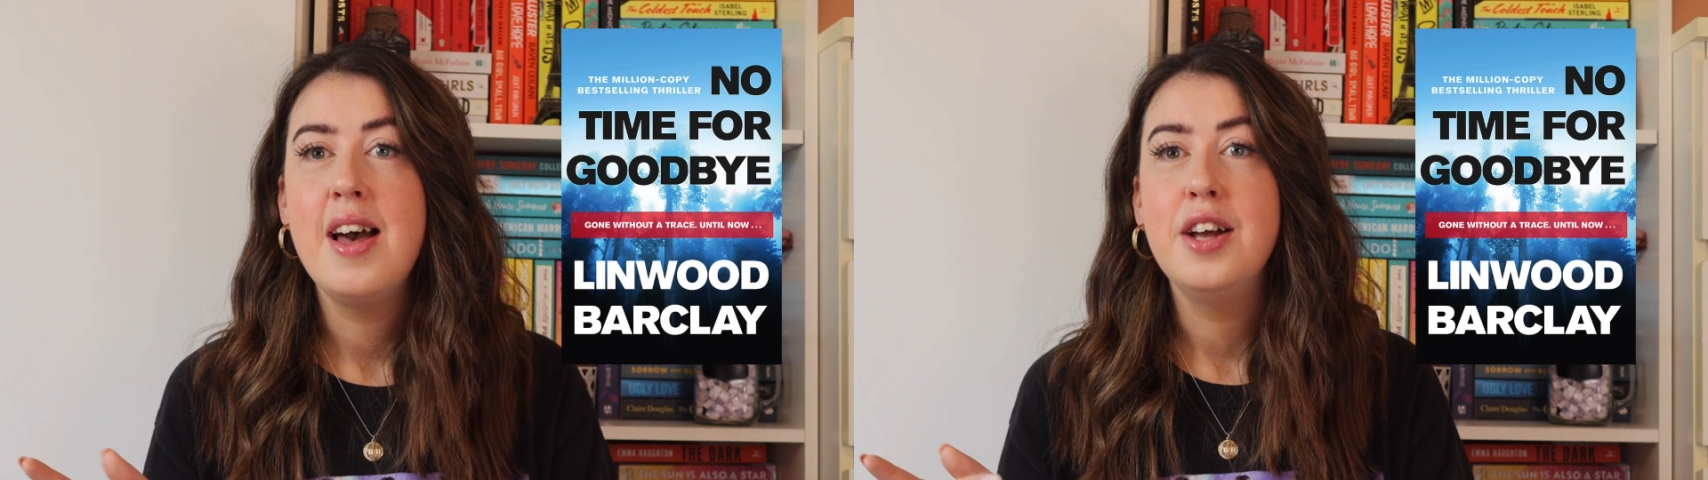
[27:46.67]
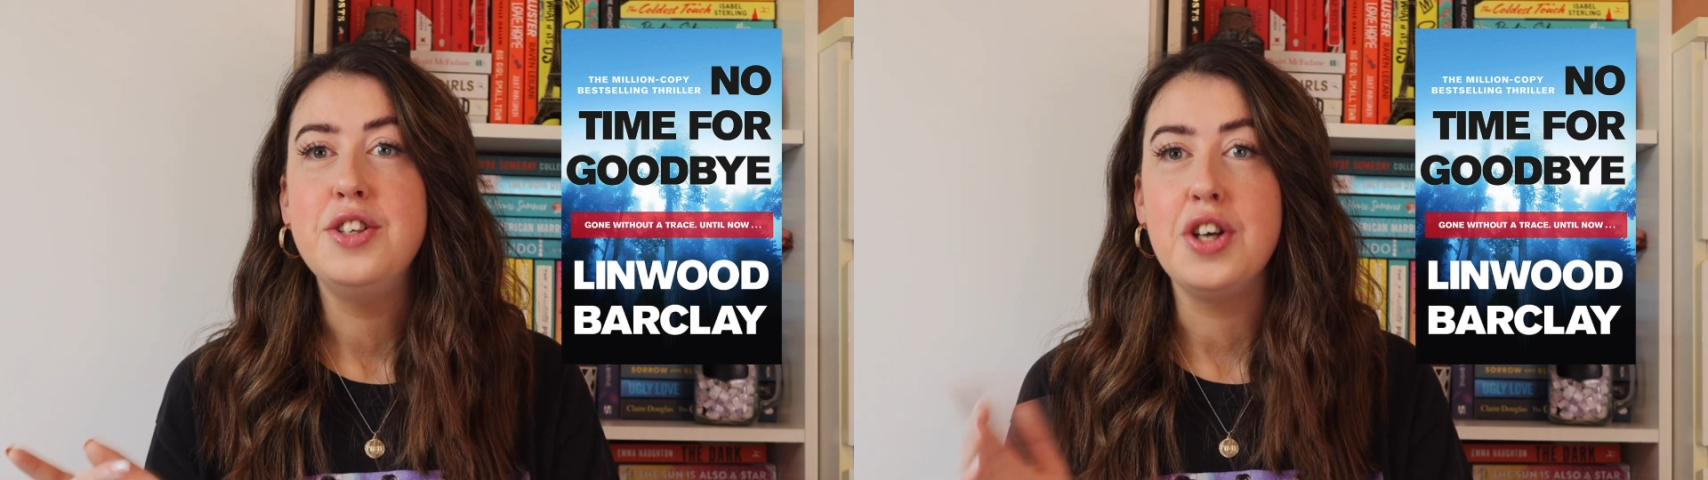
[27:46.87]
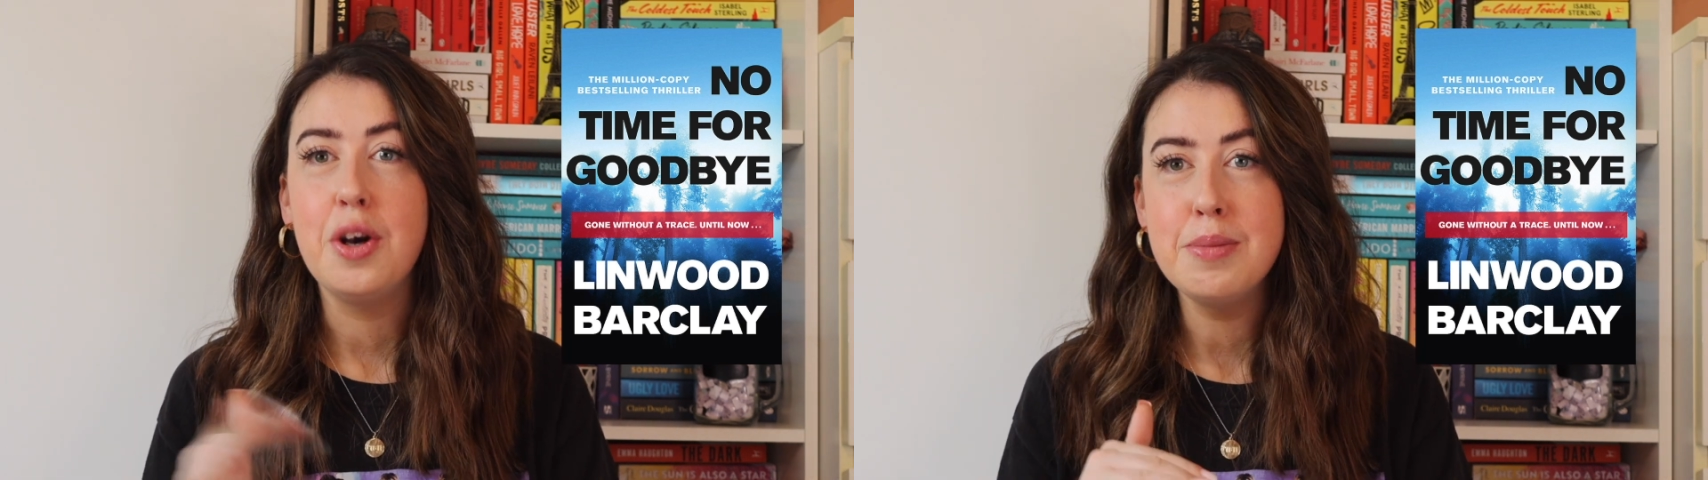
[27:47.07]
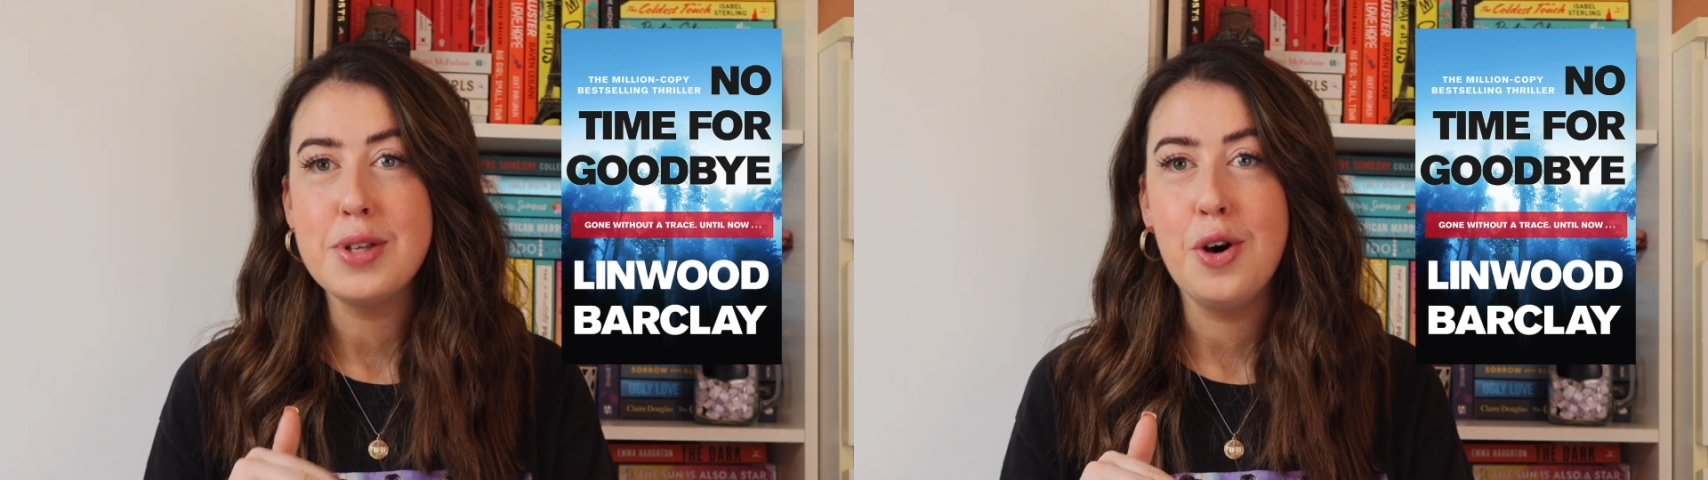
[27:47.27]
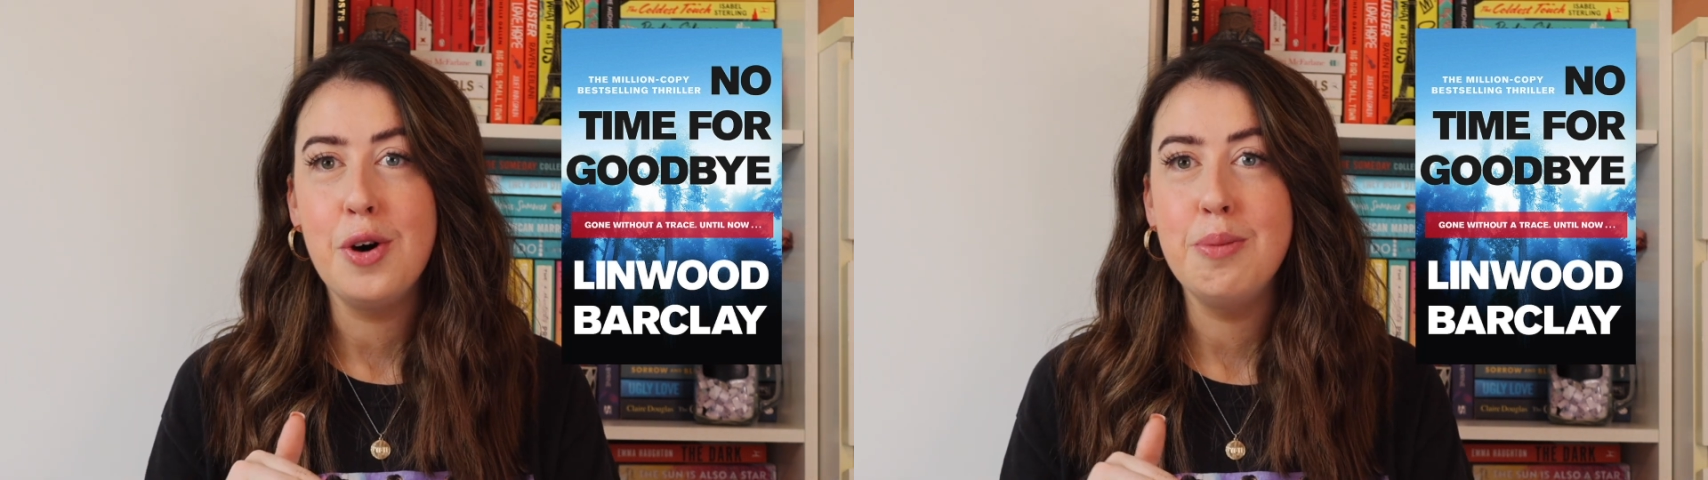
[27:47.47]
She comes
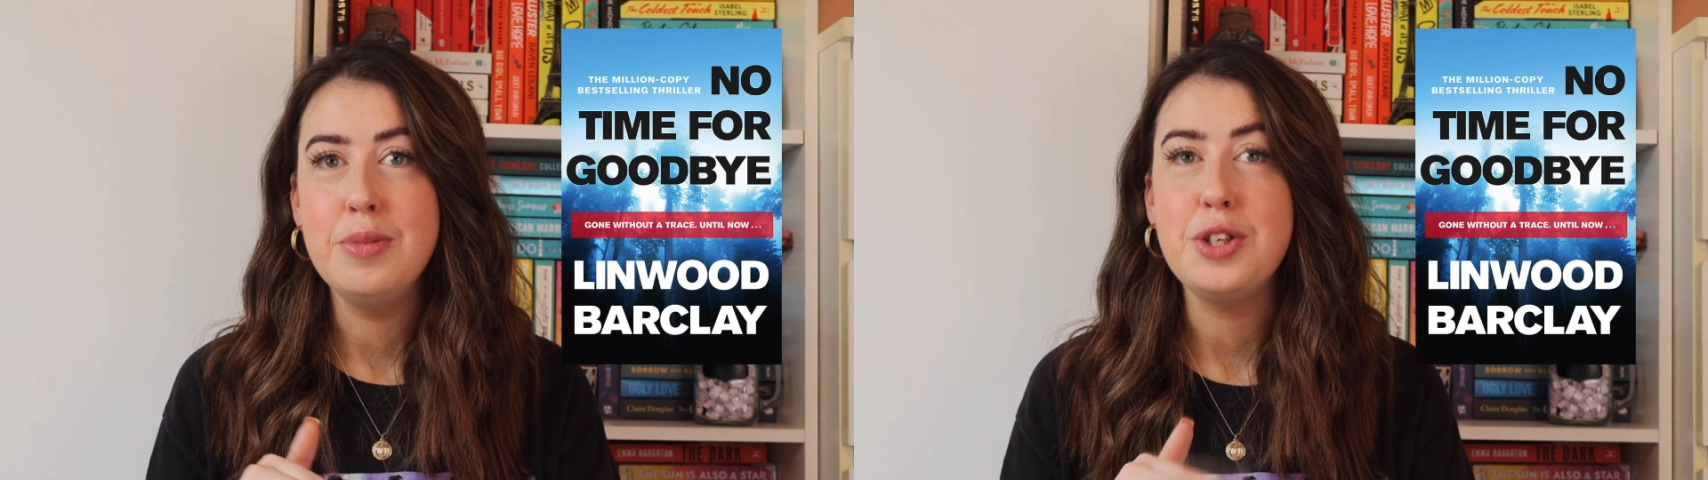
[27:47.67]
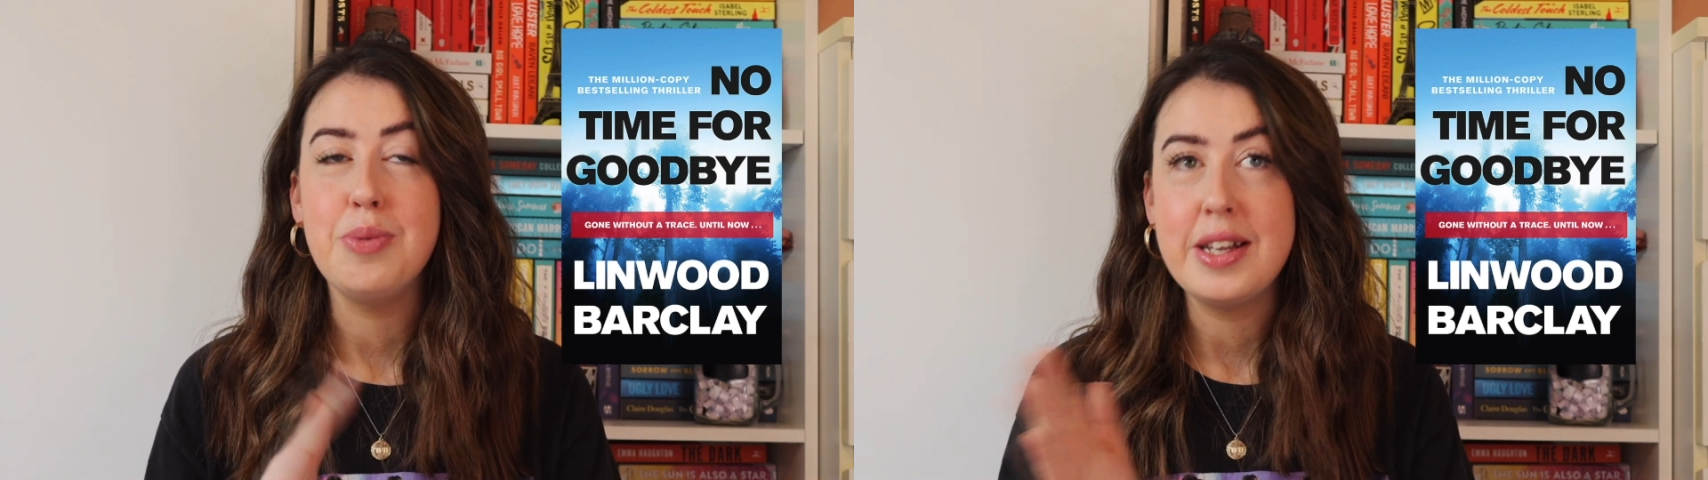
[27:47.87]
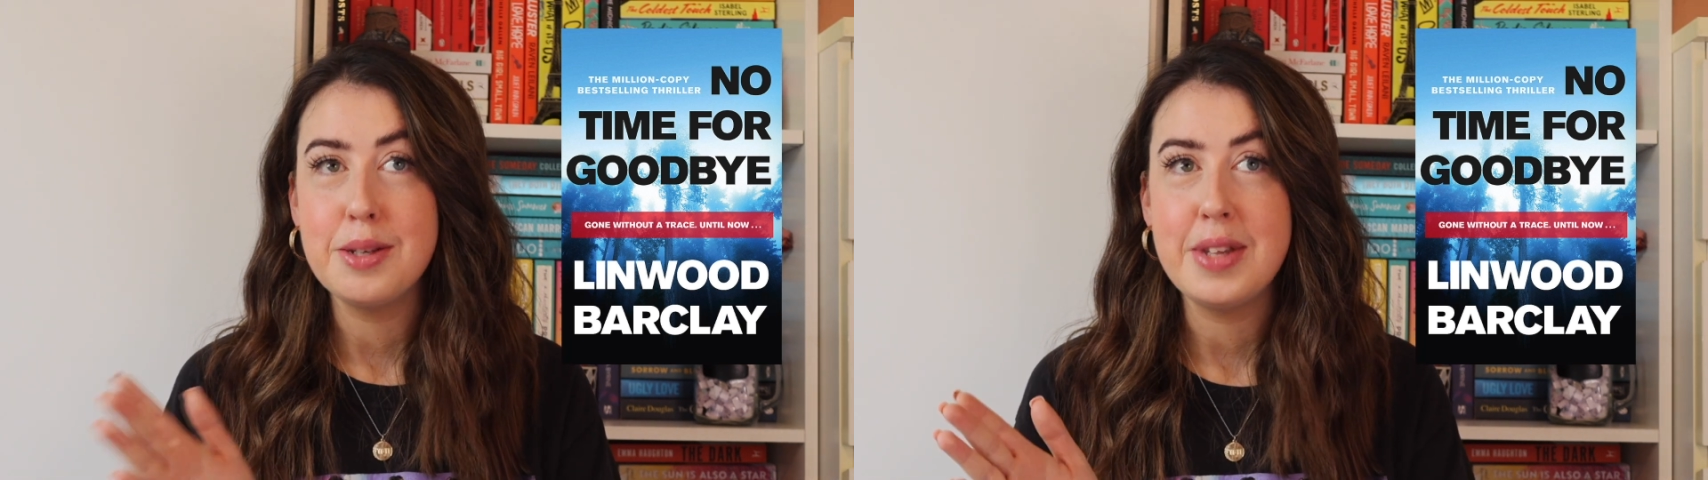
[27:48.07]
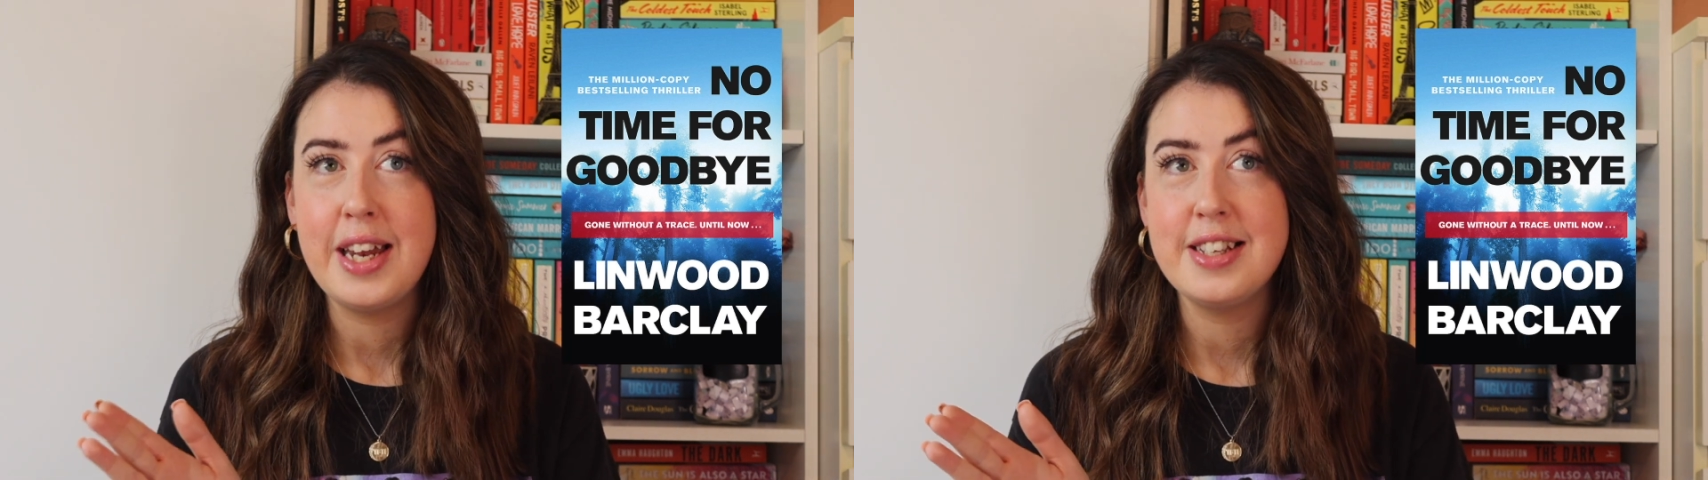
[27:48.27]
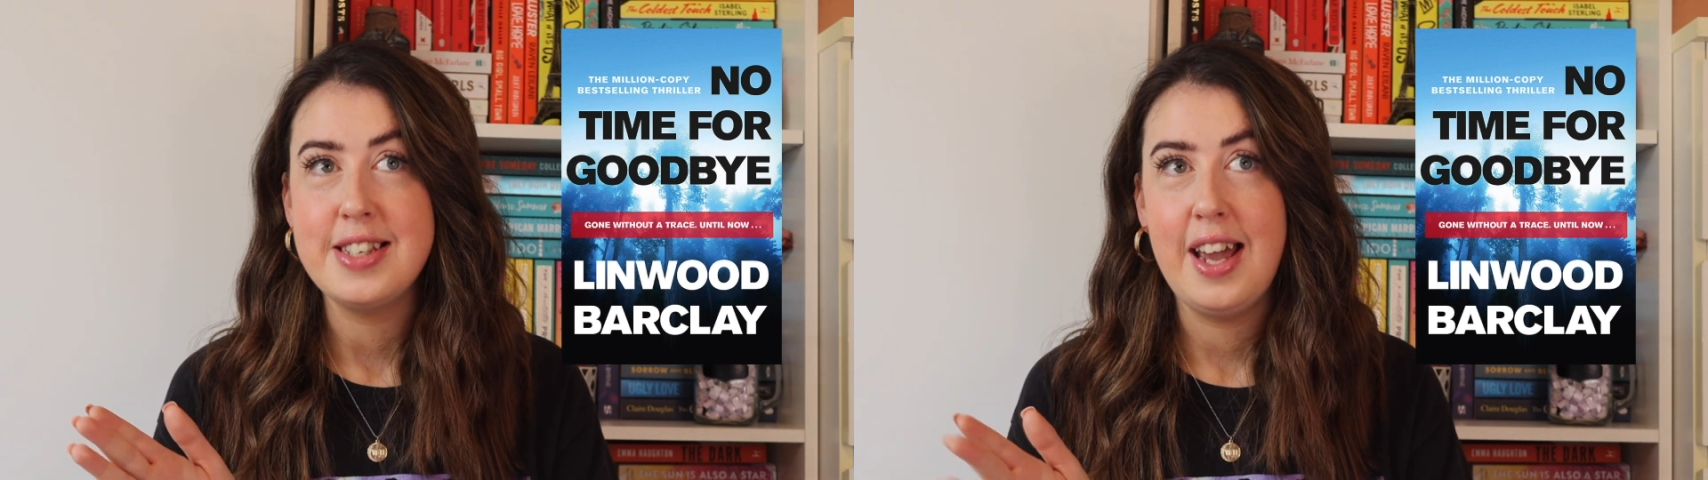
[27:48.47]
home, she wakes up the
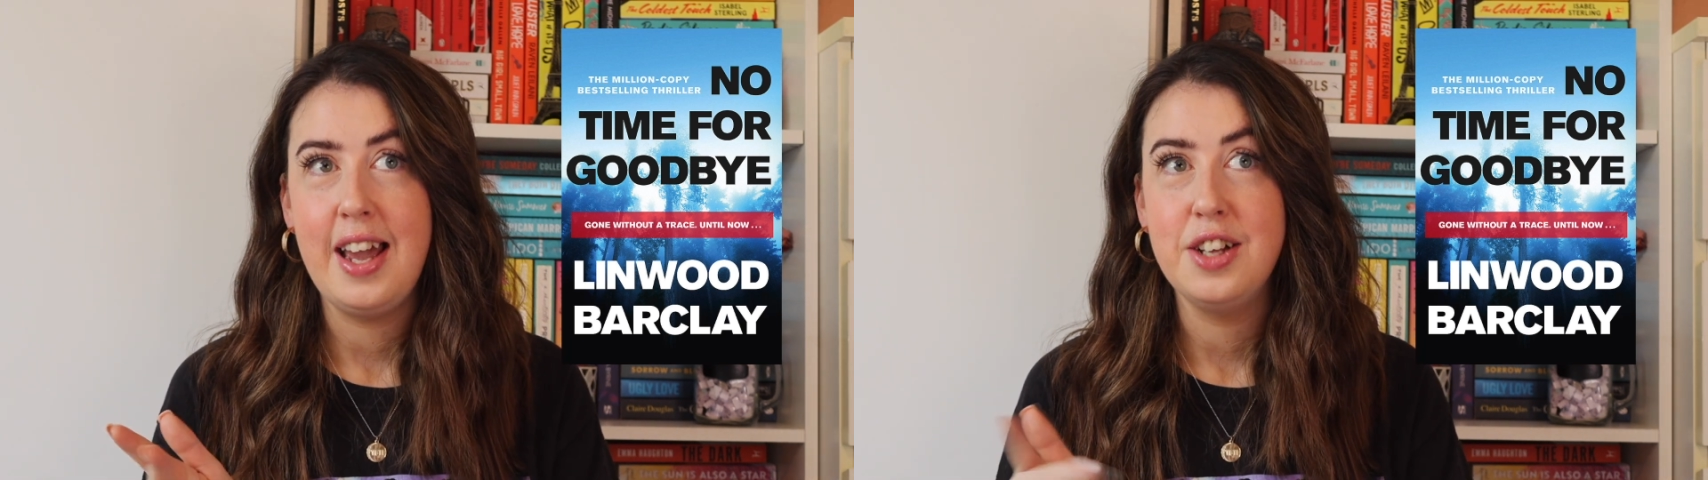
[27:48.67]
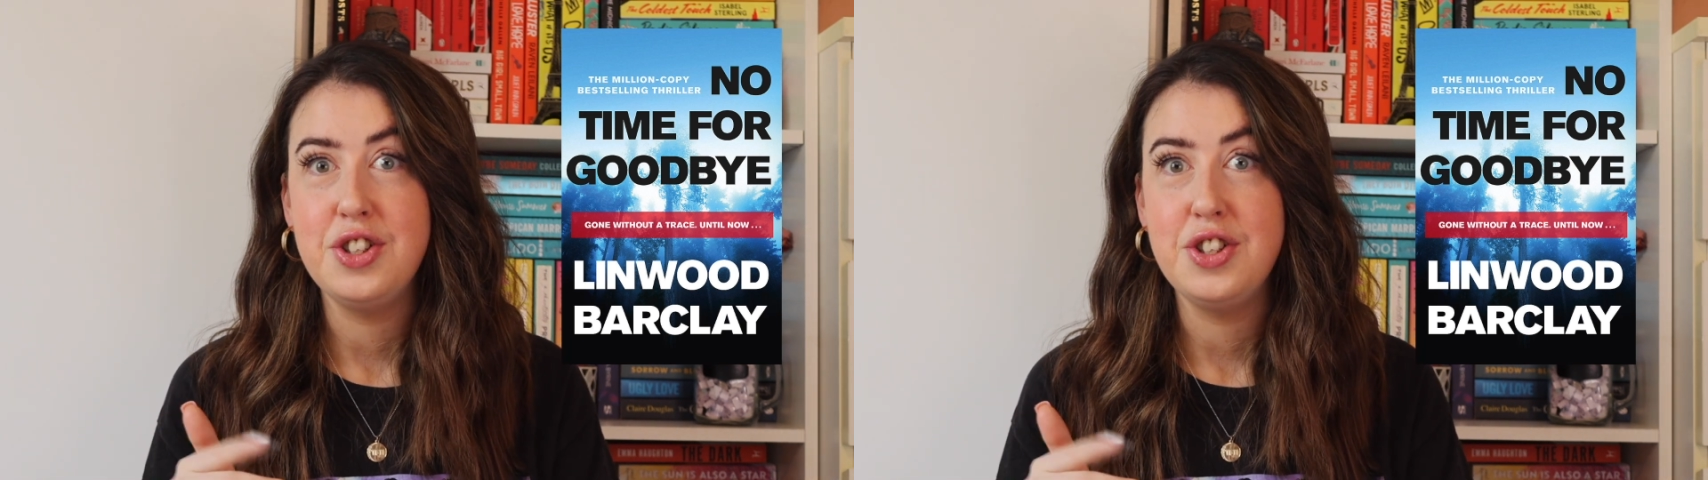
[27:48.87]
next day,